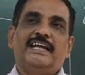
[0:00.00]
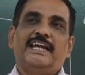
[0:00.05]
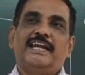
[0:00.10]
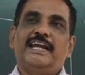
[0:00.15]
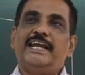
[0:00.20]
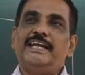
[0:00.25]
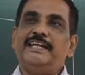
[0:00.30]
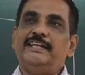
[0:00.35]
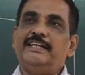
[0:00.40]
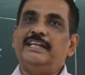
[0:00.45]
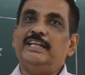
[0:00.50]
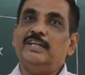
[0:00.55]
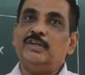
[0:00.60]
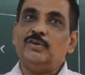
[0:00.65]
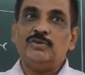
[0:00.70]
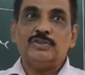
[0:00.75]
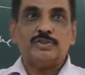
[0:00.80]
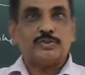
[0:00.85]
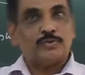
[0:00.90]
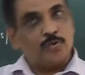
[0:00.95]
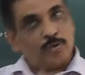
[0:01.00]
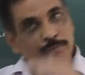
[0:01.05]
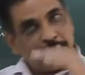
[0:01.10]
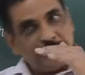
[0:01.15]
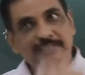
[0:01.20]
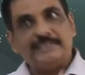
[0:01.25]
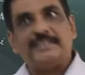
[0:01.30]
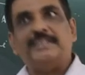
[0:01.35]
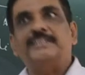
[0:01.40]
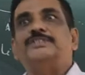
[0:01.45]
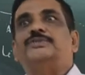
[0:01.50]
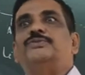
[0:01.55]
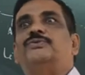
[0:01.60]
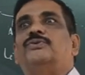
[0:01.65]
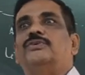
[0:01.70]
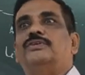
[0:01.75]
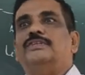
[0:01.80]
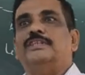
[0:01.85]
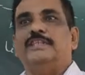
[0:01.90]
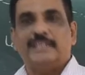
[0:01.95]
It includes so many things,
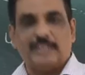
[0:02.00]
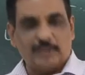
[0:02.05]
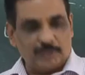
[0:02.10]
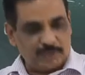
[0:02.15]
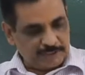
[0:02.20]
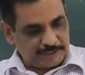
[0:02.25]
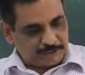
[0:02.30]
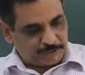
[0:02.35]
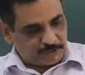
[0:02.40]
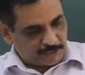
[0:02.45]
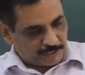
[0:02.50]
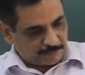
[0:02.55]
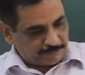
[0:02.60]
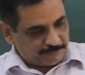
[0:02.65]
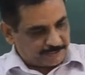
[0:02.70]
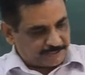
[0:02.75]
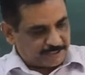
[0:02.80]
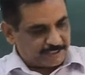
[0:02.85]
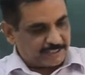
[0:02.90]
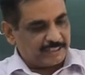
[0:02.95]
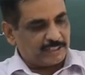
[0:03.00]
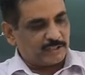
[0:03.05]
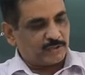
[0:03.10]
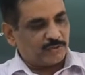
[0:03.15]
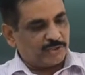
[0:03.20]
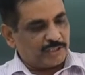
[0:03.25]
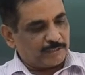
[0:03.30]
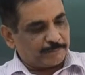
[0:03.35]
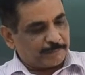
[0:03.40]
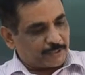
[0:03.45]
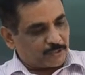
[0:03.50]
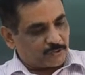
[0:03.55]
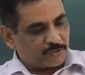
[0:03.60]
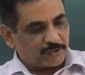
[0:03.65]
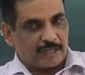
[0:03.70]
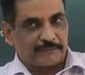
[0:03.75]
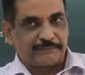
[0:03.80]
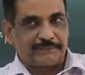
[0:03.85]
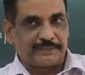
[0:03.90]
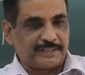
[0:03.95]
including geochemistry, including
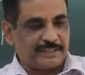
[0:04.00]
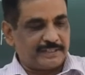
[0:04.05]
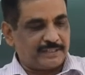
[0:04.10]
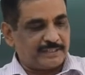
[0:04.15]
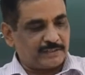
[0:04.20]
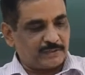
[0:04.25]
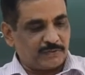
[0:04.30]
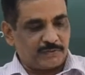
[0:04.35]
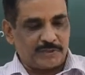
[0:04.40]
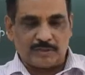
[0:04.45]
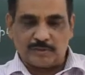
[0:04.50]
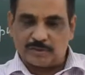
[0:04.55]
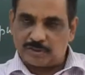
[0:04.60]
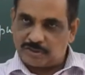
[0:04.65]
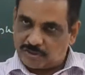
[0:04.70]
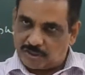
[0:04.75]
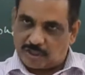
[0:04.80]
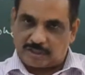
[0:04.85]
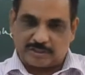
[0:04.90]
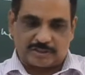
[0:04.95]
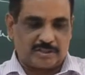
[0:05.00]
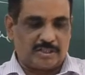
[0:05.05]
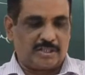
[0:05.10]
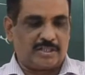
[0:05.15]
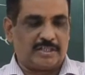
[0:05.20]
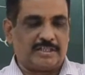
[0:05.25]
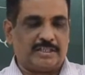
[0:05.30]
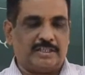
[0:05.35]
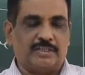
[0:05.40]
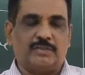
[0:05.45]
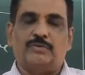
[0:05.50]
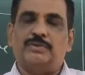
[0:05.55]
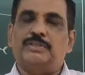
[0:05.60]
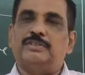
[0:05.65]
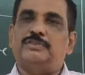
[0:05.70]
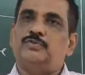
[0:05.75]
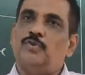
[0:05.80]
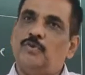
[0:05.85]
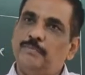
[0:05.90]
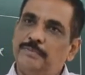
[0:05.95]
petrography, including your structure, including
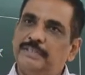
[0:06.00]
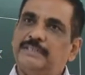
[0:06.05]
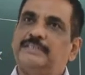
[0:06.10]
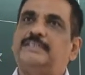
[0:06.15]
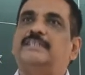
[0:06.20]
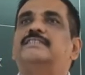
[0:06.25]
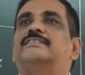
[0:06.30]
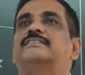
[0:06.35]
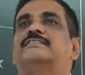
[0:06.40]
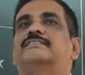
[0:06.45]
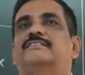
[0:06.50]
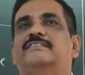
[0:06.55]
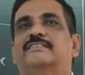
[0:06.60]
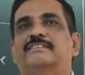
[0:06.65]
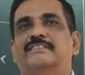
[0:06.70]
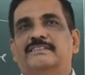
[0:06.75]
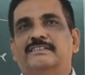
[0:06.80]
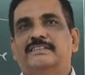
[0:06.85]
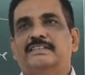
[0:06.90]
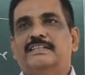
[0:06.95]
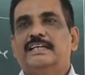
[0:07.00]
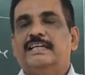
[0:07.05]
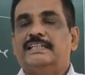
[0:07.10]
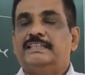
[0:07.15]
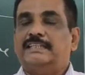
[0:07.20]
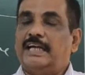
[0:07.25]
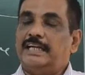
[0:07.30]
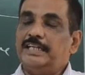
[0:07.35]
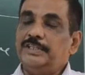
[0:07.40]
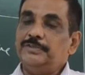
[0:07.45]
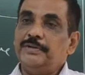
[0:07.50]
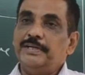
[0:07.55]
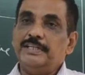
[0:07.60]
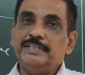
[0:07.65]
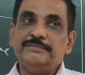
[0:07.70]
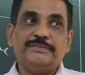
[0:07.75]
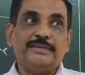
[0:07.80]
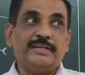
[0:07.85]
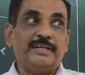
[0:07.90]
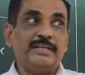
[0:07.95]
so many things. That is why it
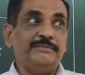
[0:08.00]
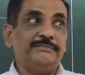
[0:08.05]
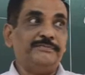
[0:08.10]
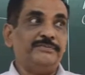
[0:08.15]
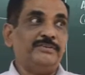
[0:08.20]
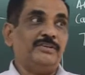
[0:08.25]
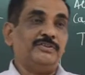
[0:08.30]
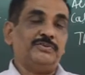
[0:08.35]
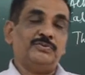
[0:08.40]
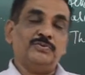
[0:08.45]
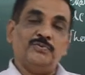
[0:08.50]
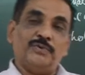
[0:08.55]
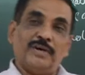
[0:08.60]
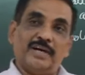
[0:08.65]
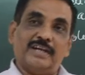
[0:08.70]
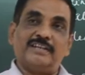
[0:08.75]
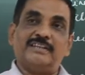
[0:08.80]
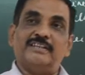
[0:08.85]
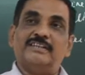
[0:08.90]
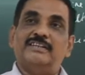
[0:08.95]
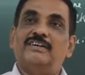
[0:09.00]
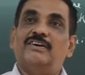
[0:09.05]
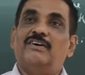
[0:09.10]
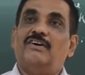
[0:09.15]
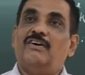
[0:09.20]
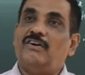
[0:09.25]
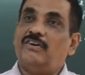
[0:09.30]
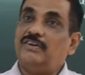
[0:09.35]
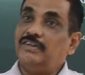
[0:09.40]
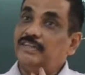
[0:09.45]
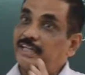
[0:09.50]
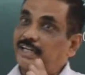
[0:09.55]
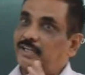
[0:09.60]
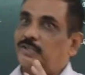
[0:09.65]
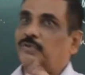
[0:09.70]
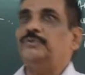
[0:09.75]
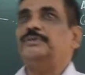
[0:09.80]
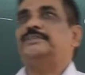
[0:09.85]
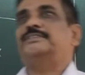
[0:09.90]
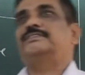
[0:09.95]
is very difficult to work on
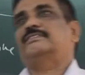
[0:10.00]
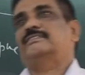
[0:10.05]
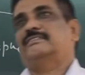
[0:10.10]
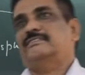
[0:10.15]
tectonics.